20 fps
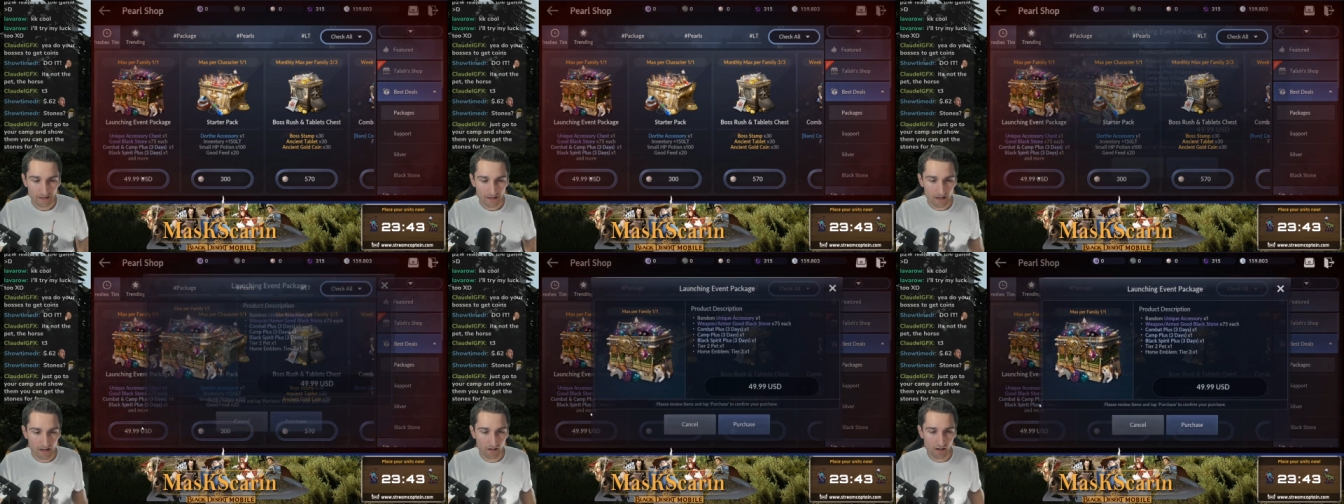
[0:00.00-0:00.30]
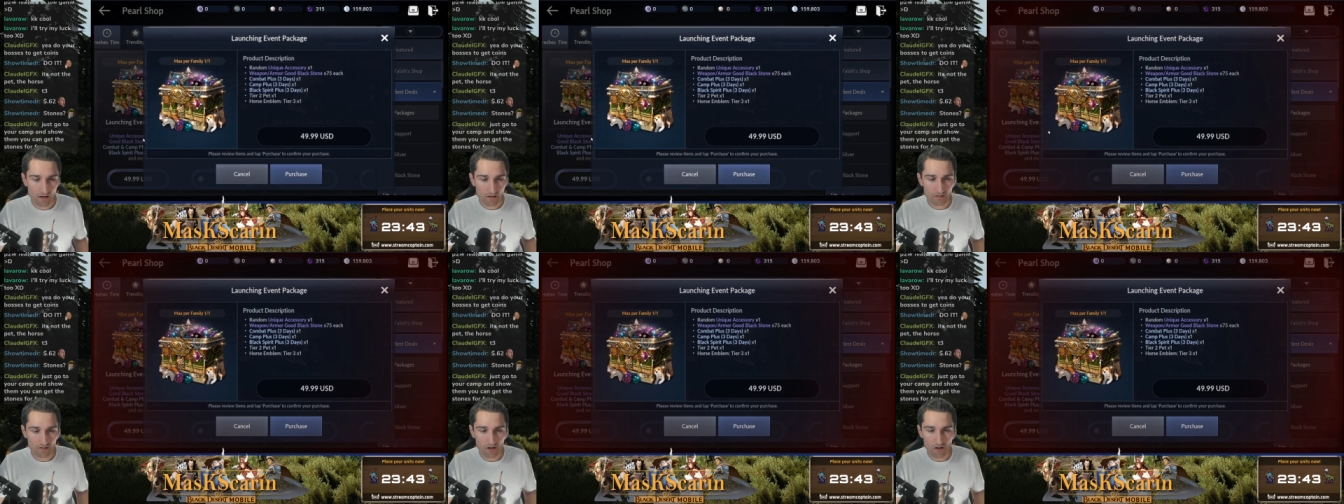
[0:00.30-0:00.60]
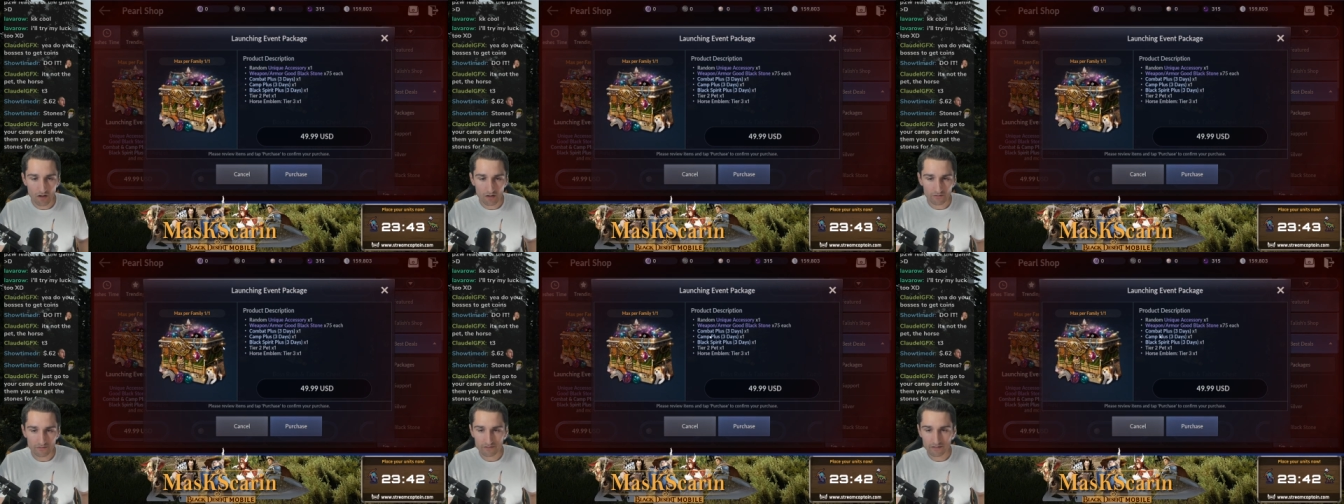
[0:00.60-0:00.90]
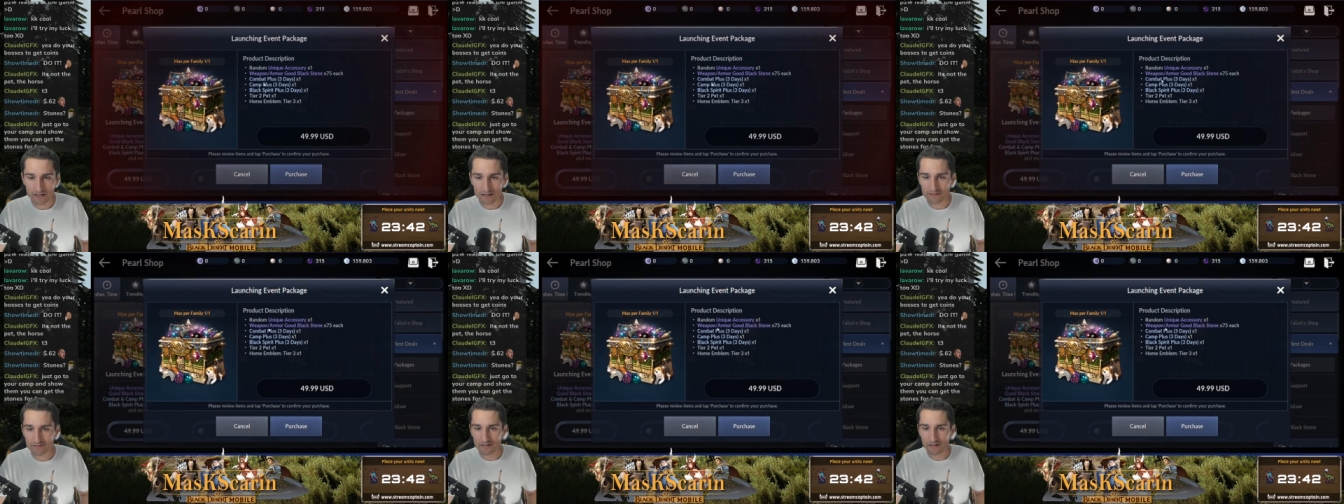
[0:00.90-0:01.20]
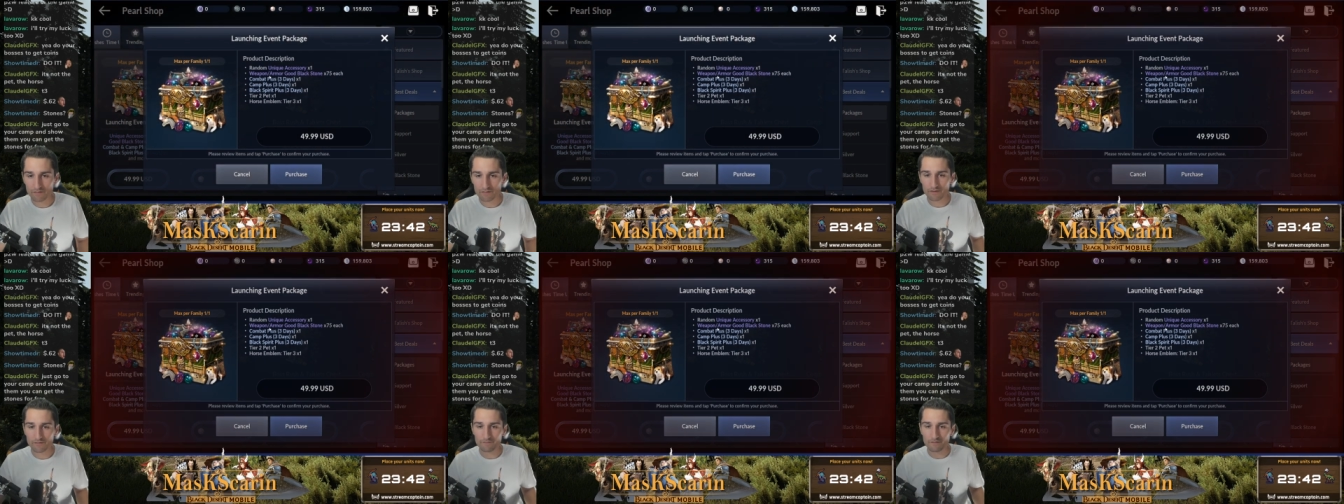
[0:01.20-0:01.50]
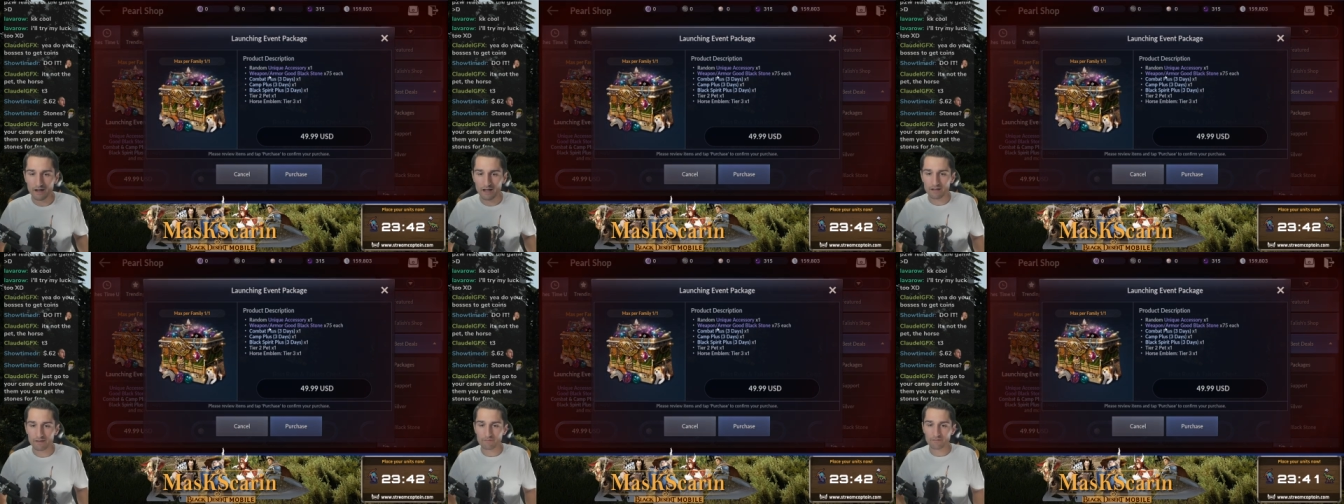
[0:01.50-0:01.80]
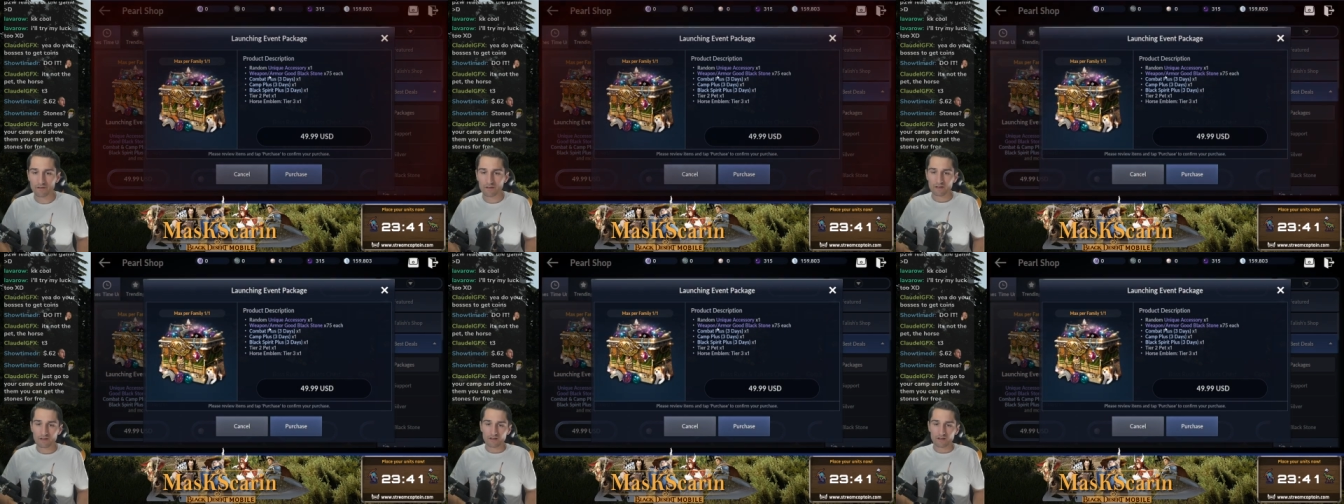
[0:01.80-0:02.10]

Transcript: I'll, I'll, I'll say 75